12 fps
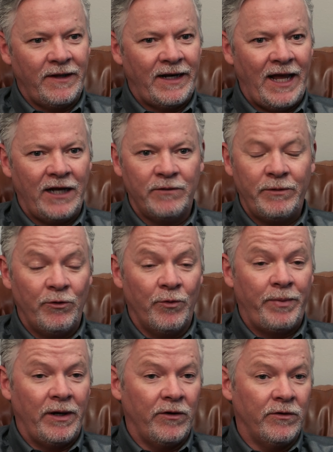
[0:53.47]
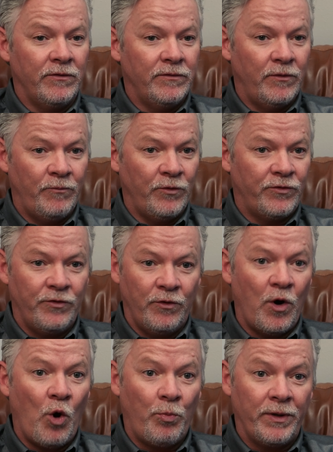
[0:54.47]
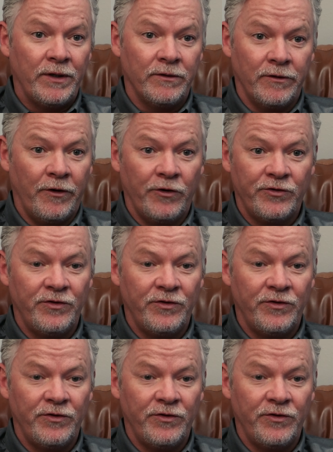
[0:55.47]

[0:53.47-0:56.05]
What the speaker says: that had to be repaired through open, large